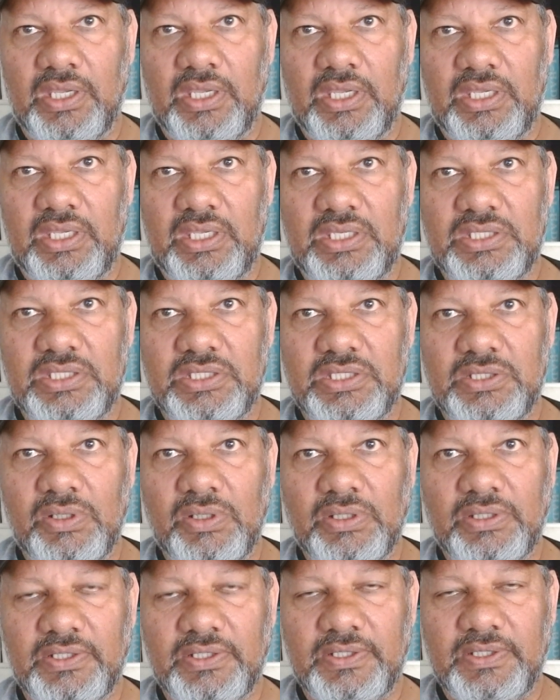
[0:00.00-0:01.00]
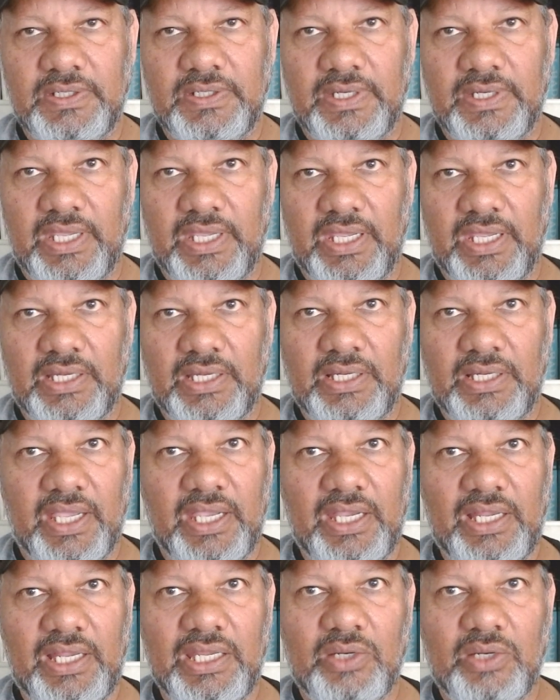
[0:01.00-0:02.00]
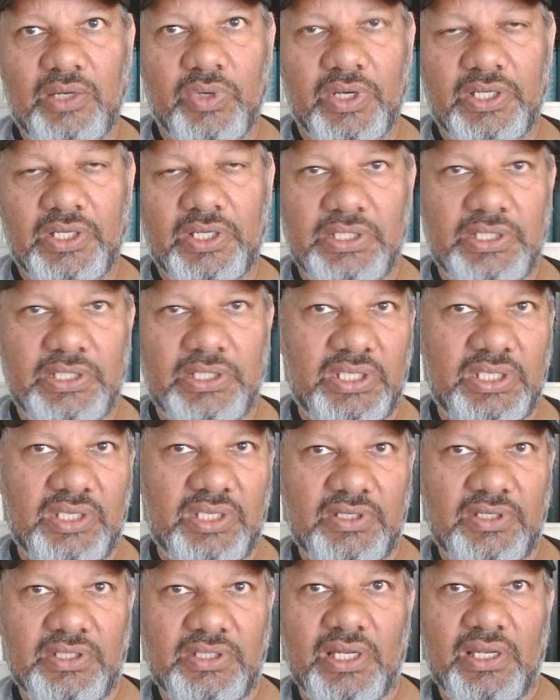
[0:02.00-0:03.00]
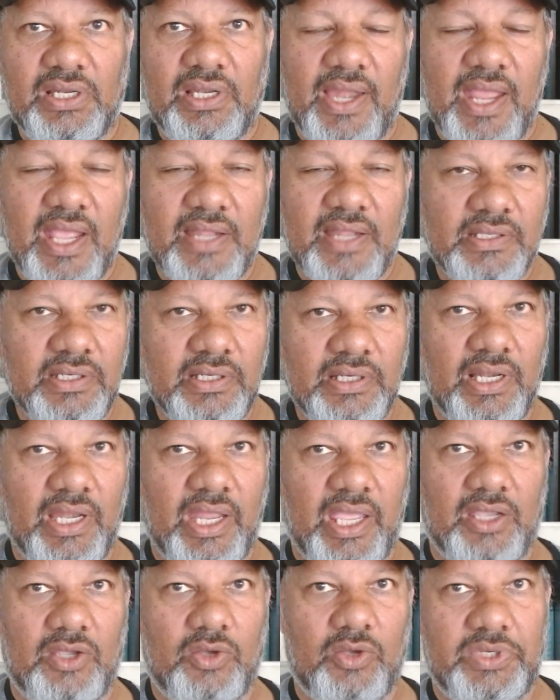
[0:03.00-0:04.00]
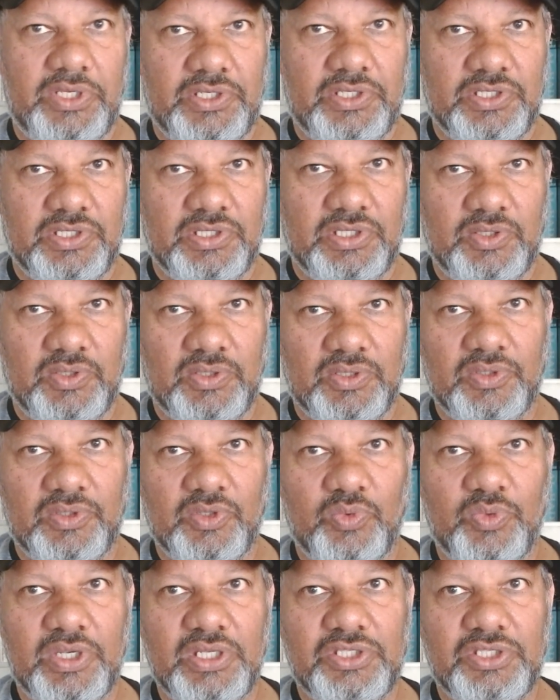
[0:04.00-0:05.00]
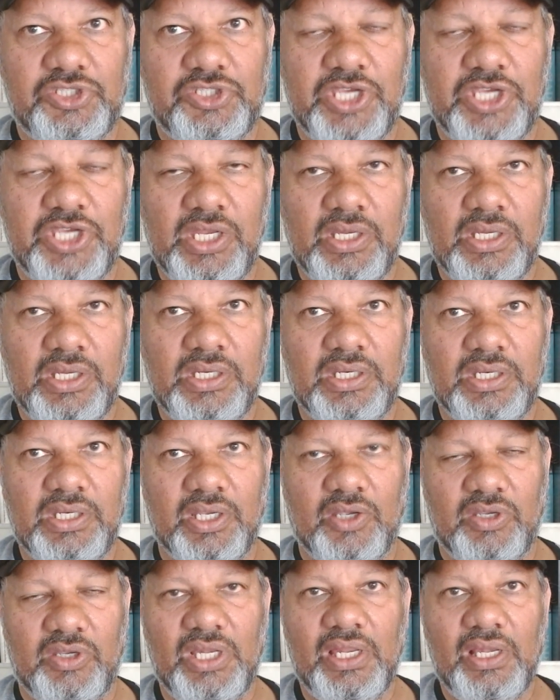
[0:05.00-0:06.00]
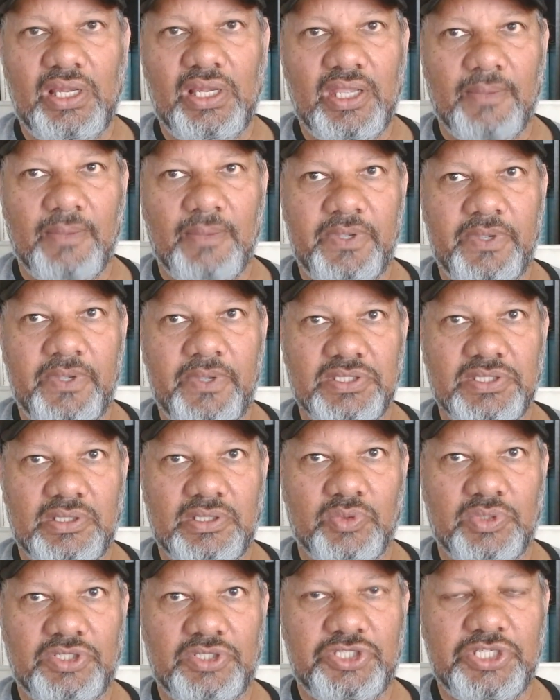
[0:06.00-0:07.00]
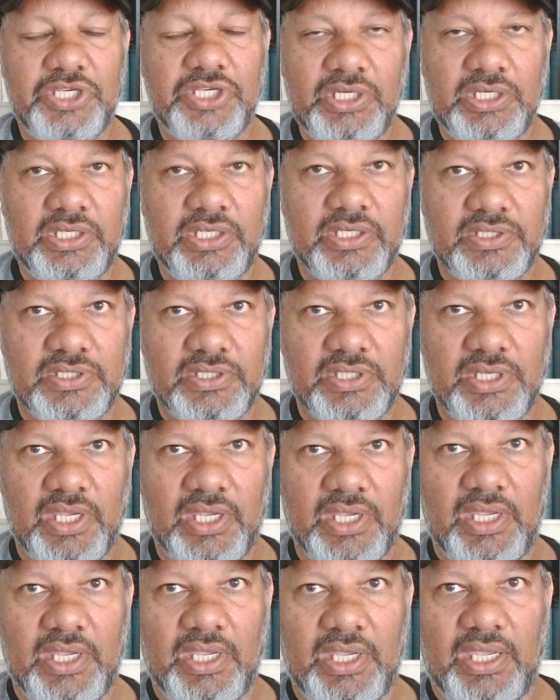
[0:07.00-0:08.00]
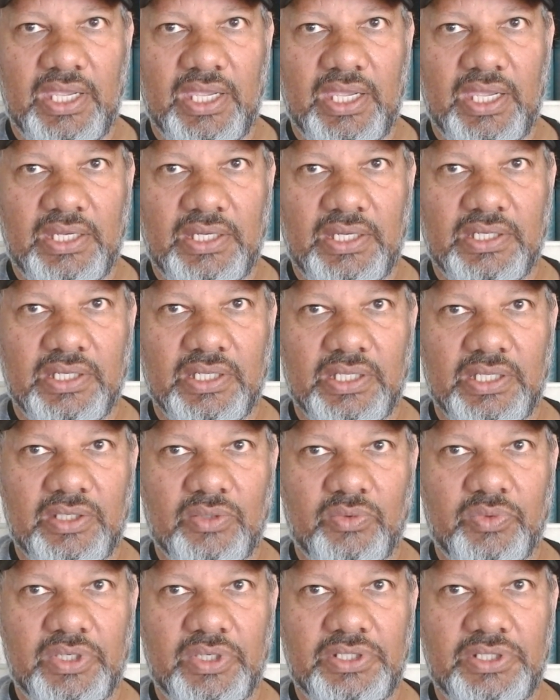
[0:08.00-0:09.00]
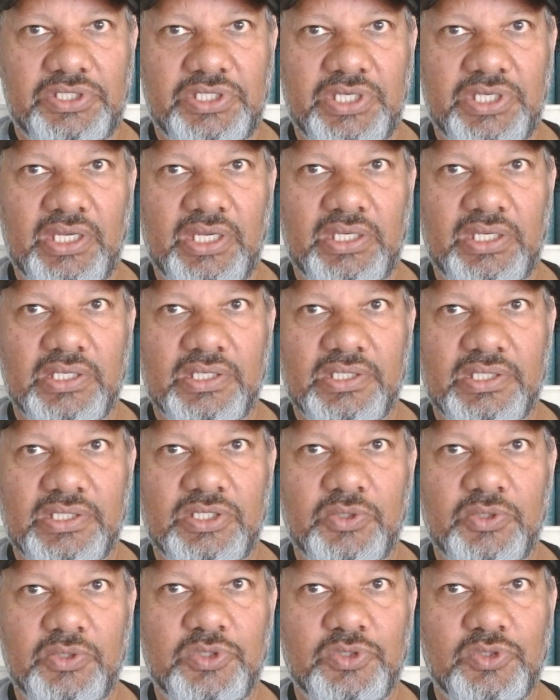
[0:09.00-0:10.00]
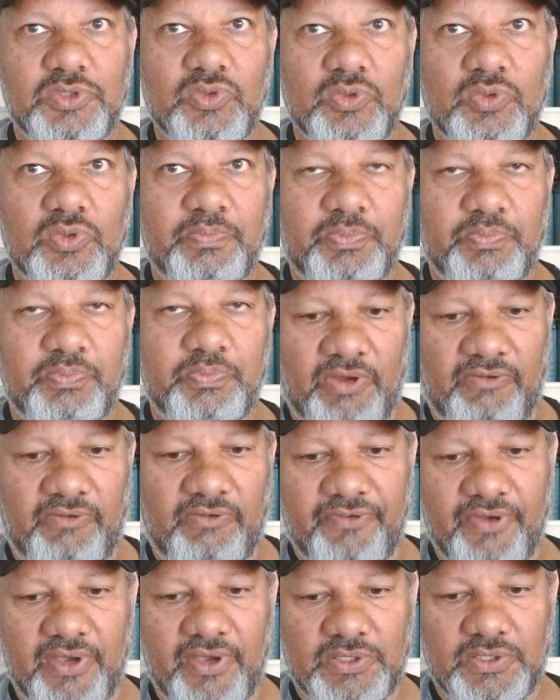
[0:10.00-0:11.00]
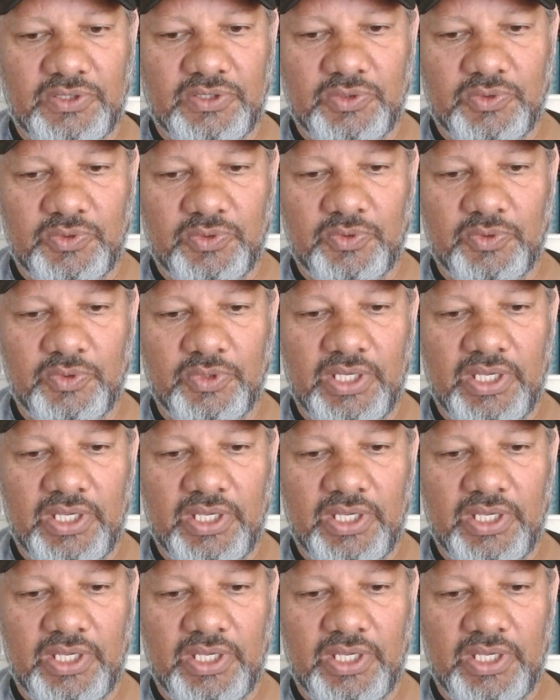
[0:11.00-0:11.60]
is not an alien word even in the Latin language. You know, the word jinn clearly appears in the word genius. And the word genius used to refer to